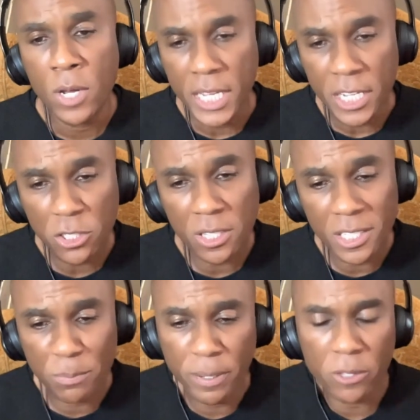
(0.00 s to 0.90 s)
each of these
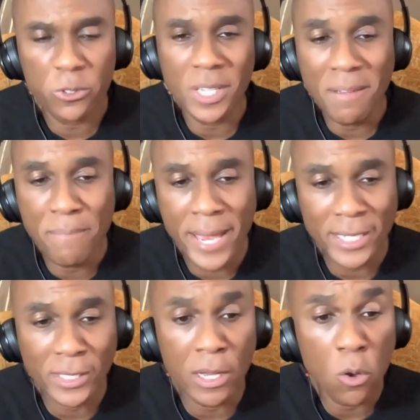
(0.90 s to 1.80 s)
pillars
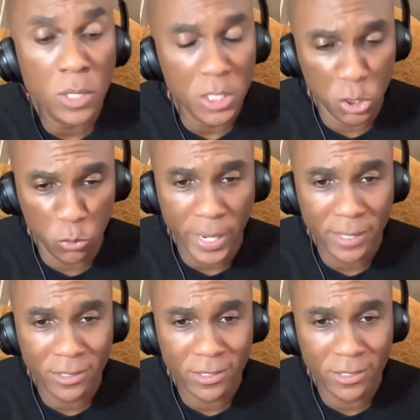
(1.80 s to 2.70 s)
impacts not only
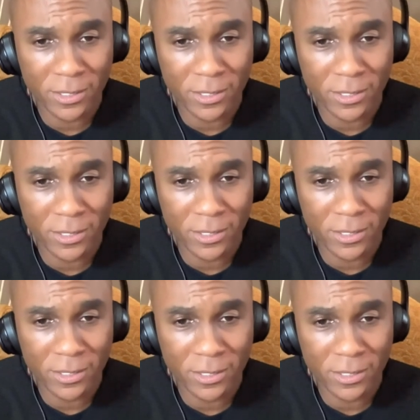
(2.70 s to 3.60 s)
stress, it
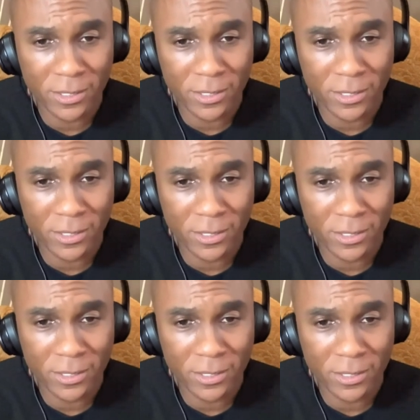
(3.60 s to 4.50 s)
impacts our
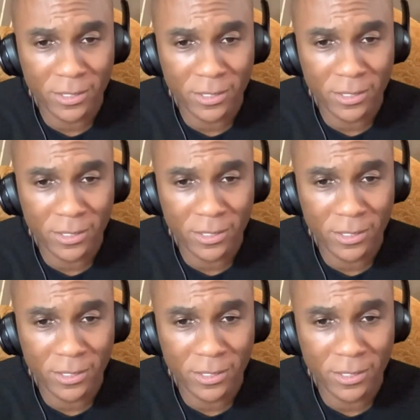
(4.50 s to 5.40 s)
decision making,
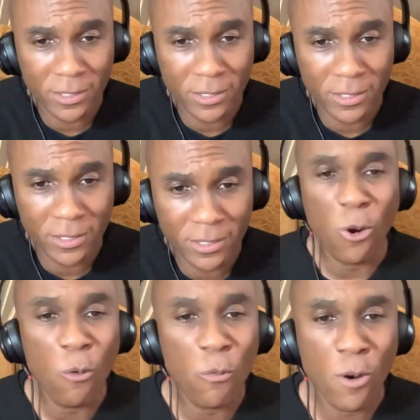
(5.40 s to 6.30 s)
it impacts our
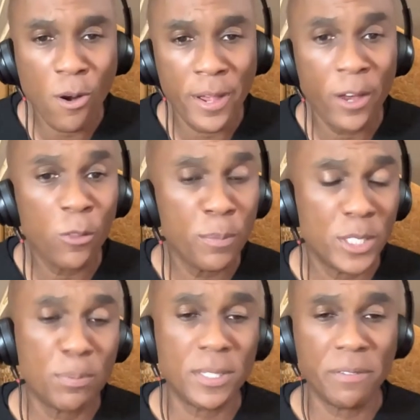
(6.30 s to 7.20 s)
overall health, but
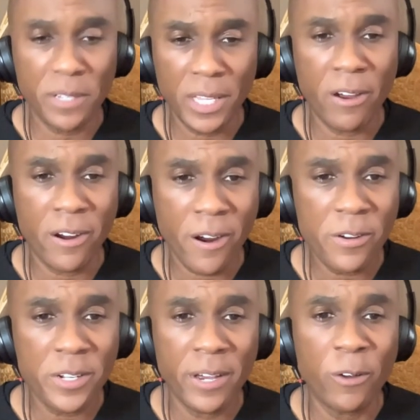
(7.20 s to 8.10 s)
specifically our heart
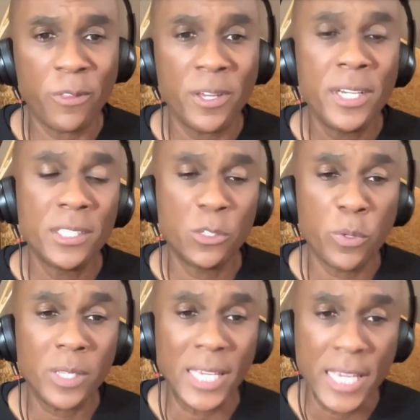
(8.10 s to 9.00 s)
health to
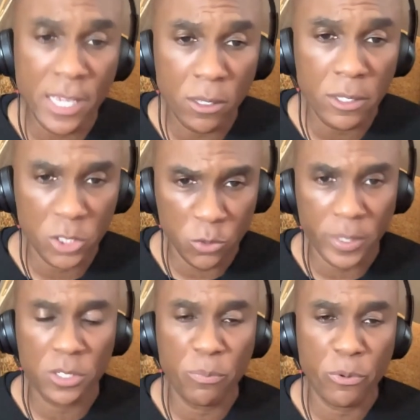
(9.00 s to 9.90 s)
really heal the
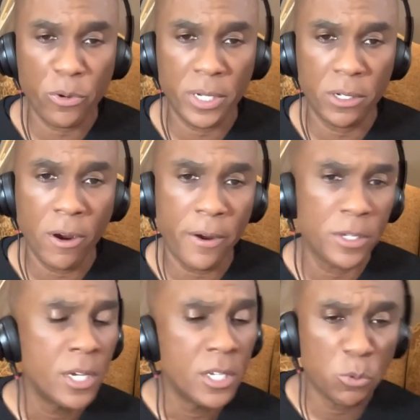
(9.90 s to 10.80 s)
stress and broken heart.
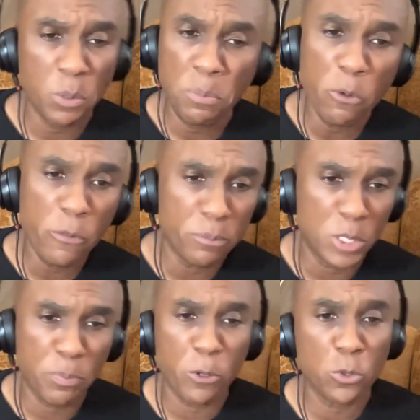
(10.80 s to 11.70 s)
Mm-hmm. So we move from
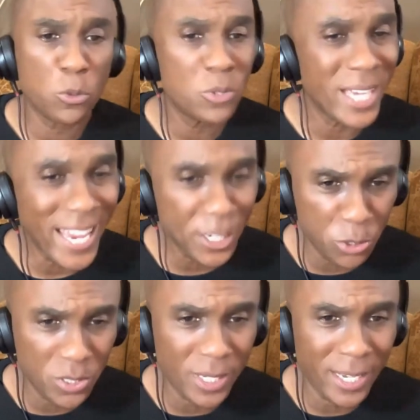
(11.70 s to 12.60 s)
spiritual to
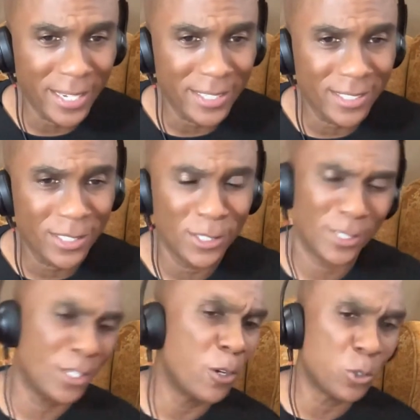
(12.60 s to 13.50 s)
exercise. This
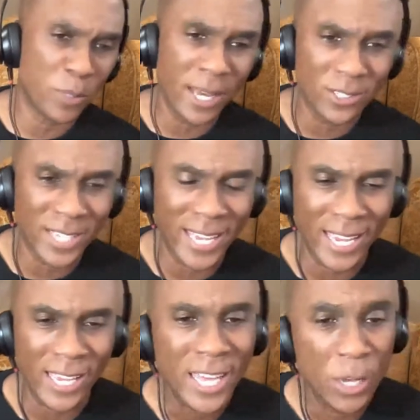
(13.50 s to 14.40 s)
goes without saying.
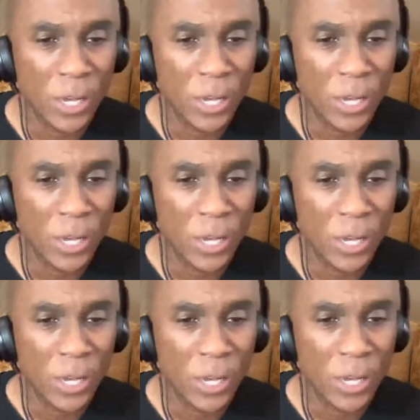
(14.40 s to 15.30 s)
We to
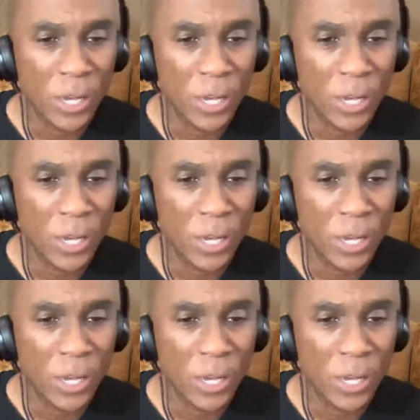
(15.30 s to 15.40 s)
love,